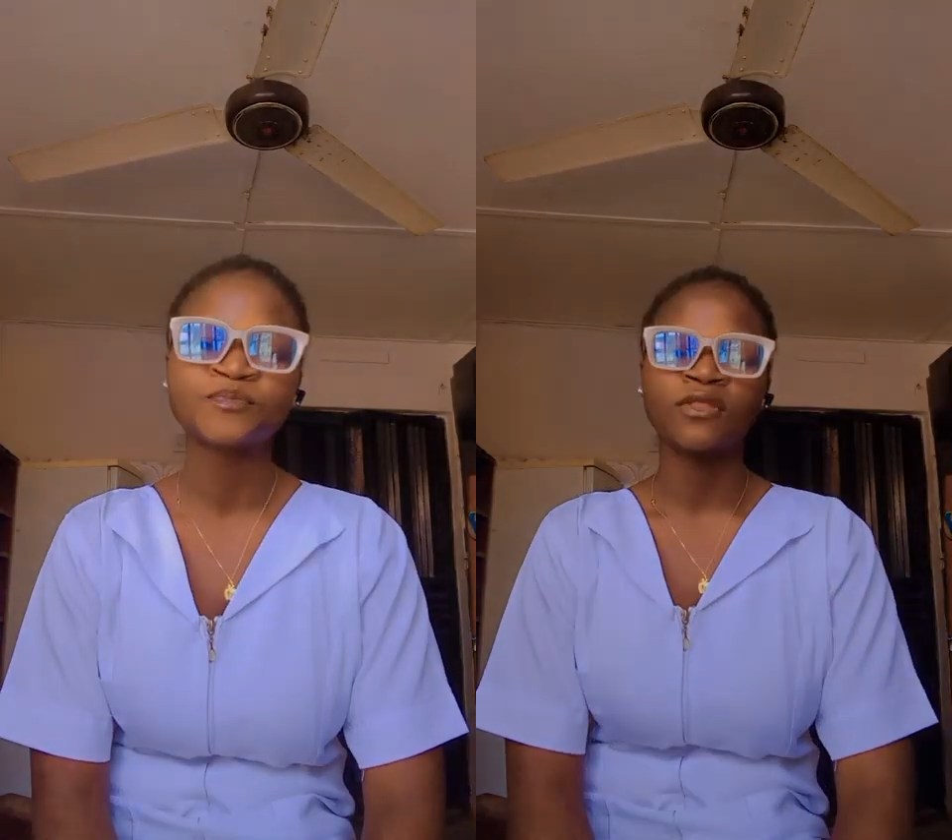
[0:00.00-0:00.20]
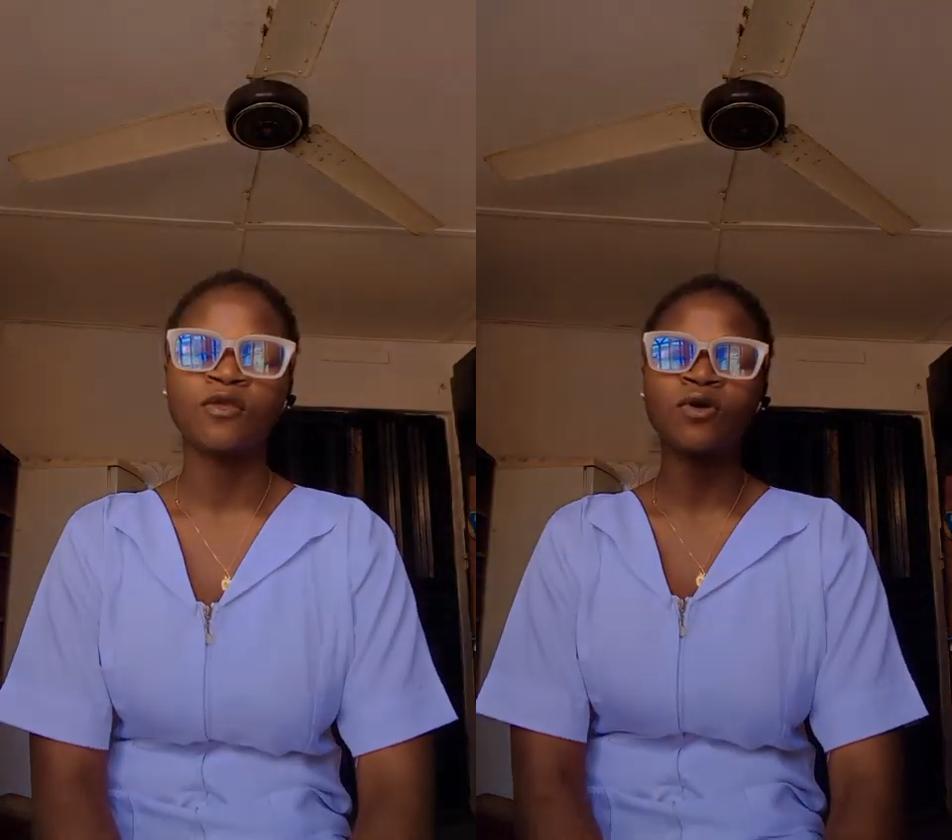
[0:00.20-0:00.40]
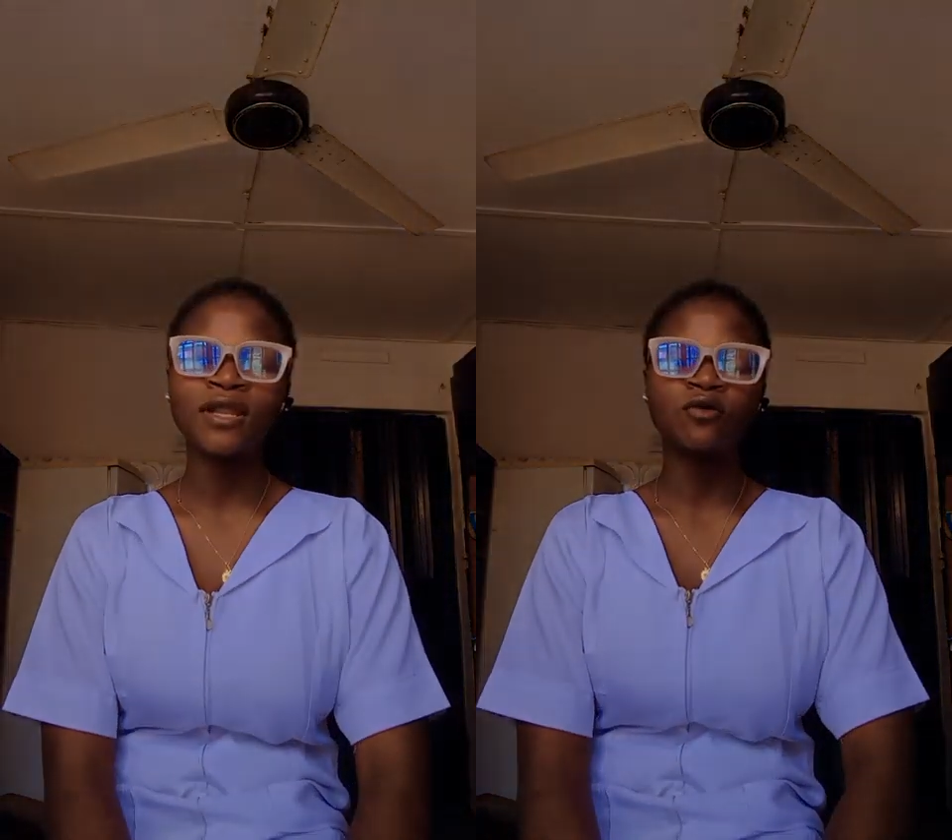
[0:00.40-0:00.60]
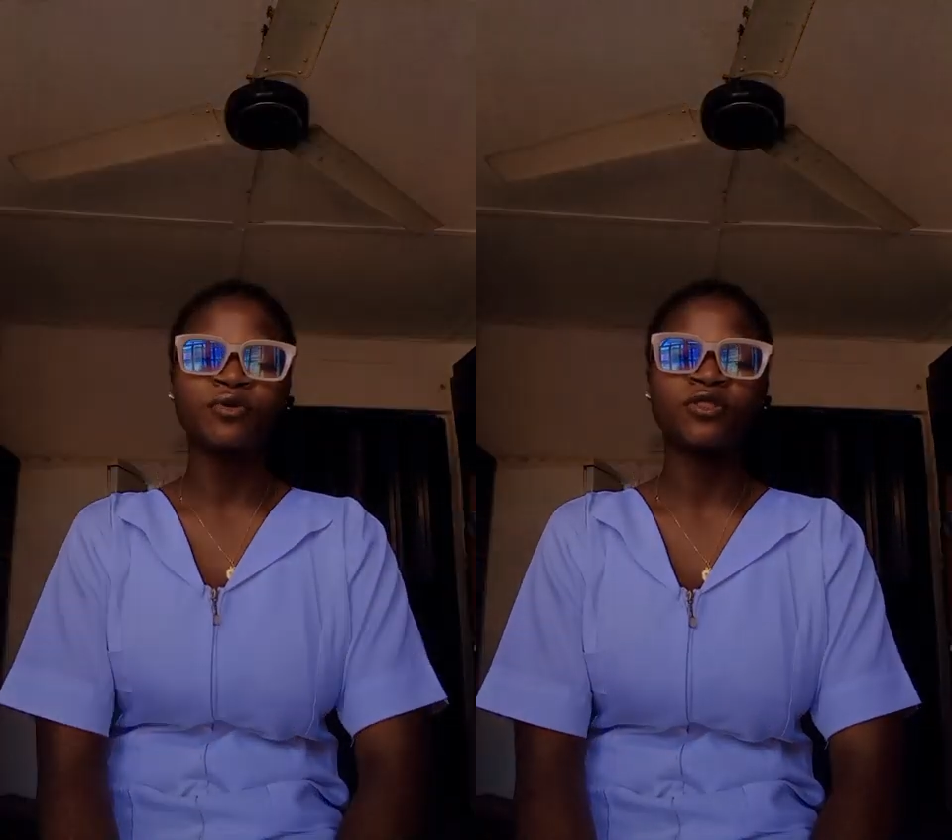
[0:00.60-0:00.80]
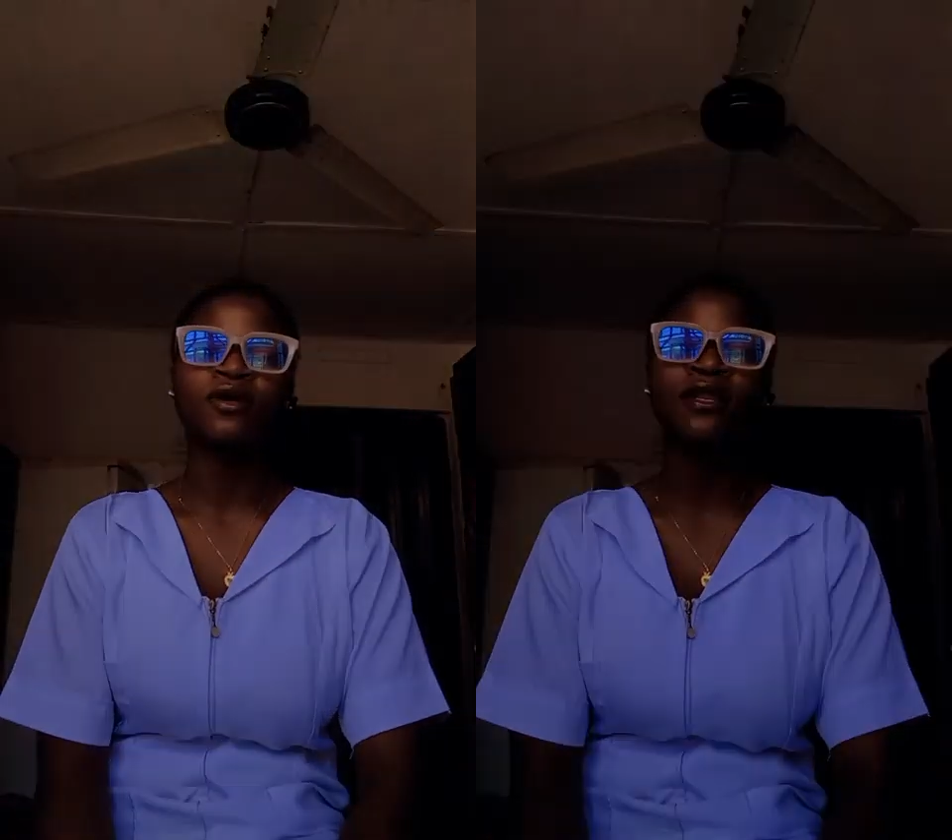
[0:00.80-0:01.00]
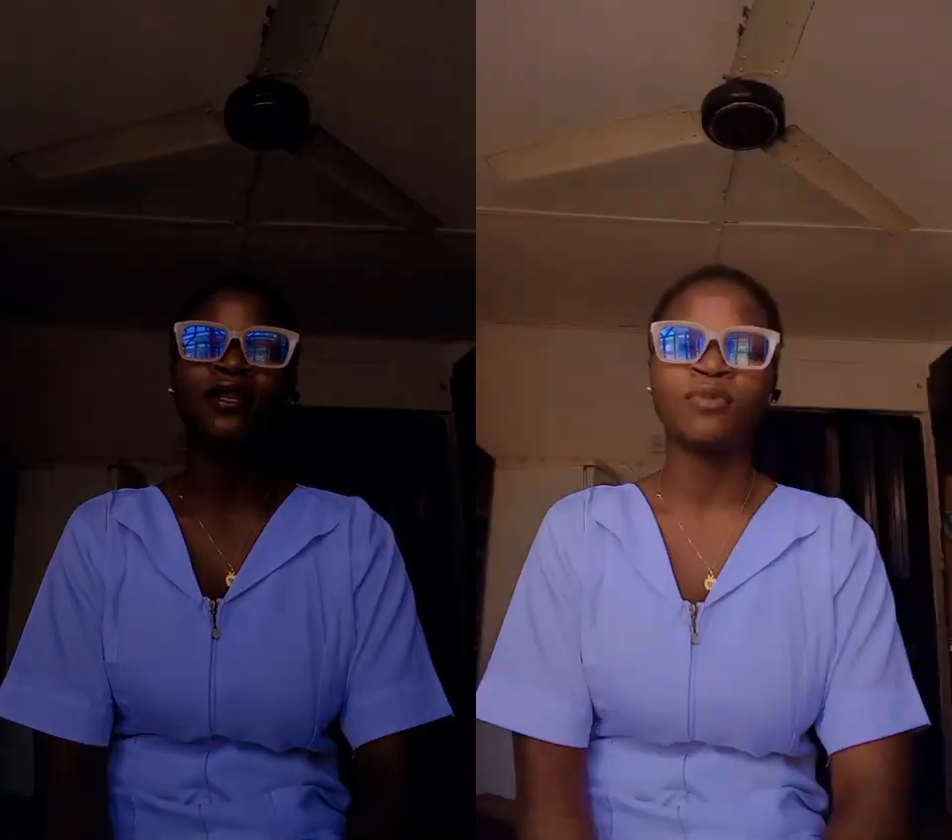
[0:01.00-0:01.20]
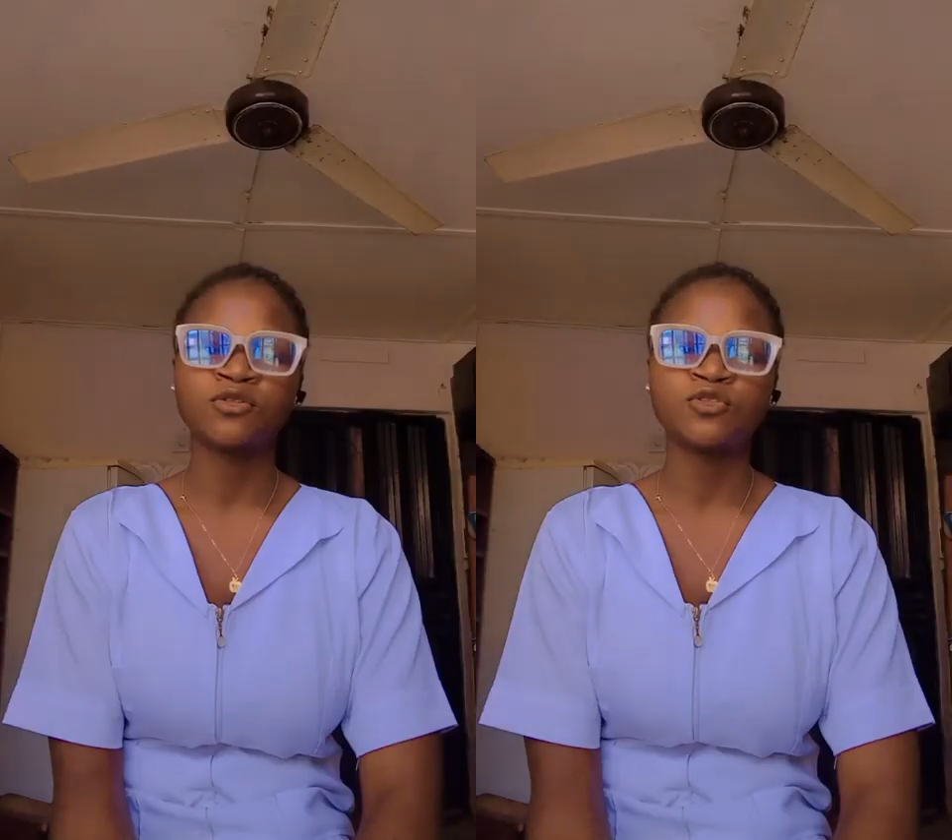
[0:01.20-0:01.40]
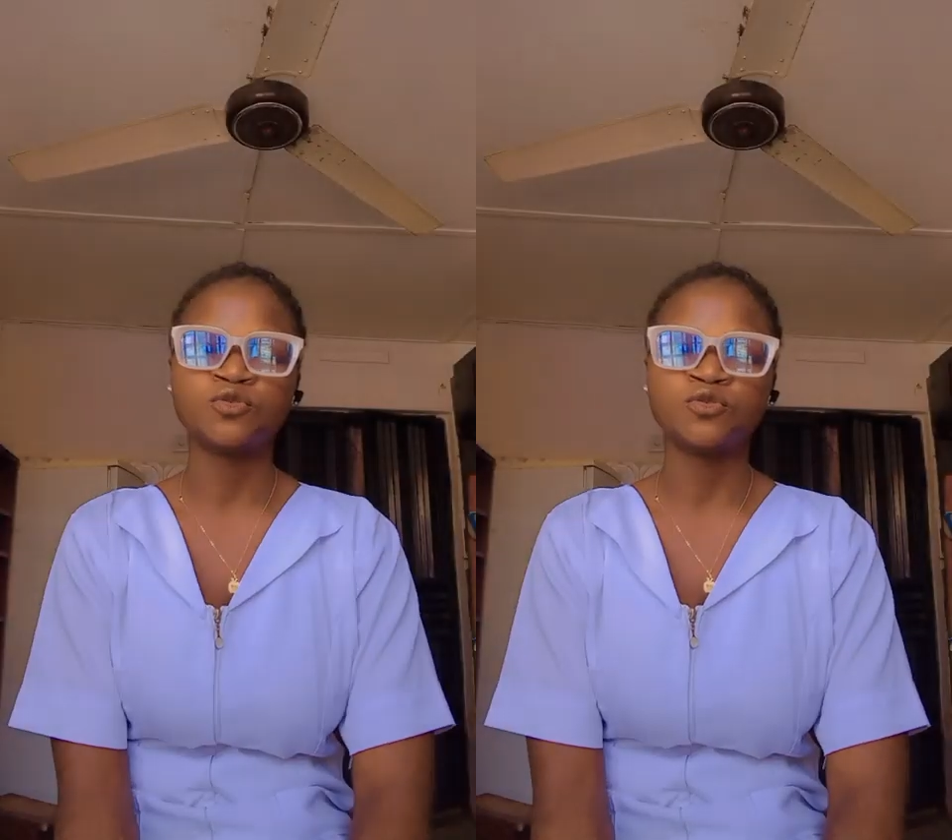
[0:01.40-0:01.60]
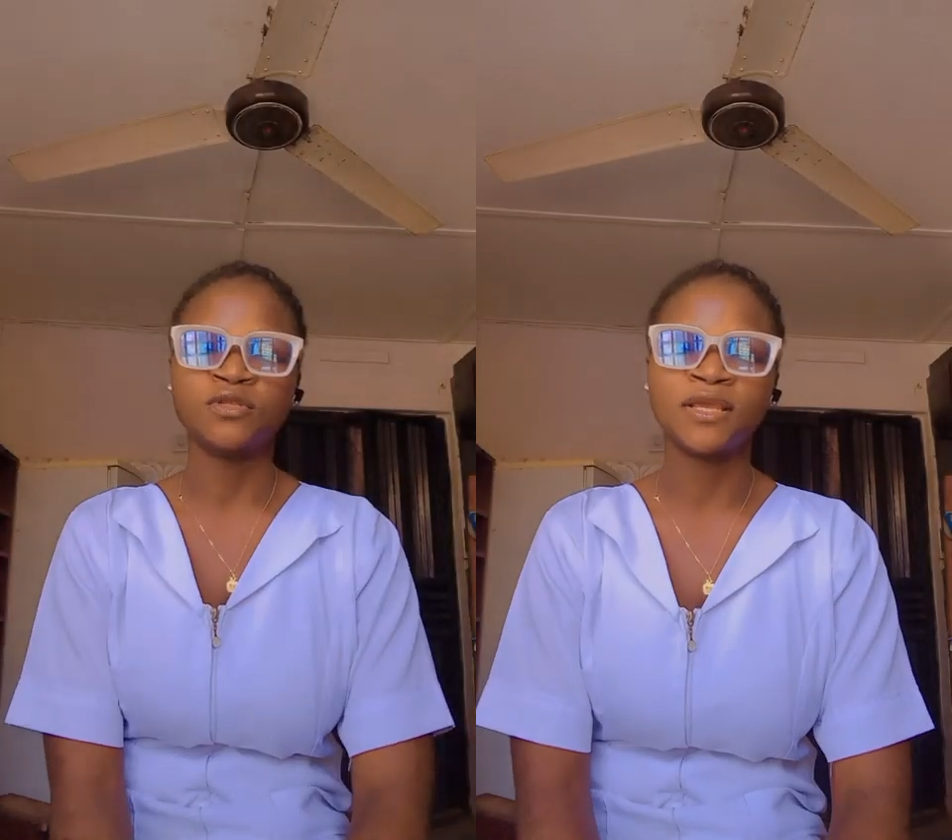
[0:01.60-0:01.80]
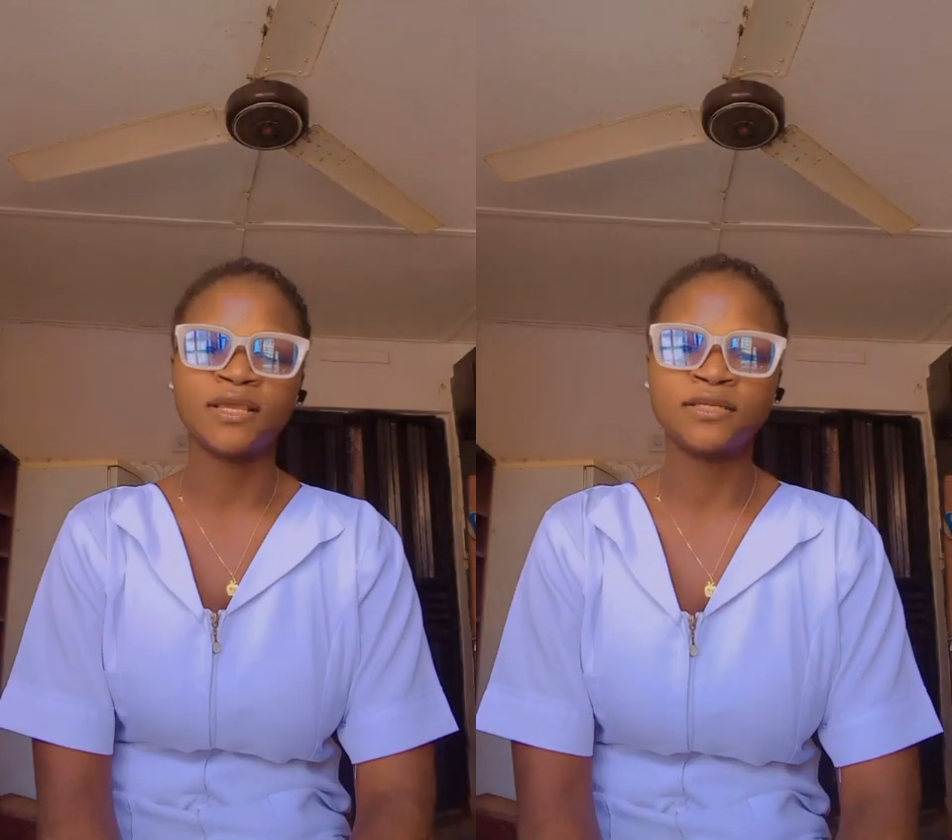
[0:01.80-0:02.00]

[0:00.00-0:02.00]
The one I'll be talking about today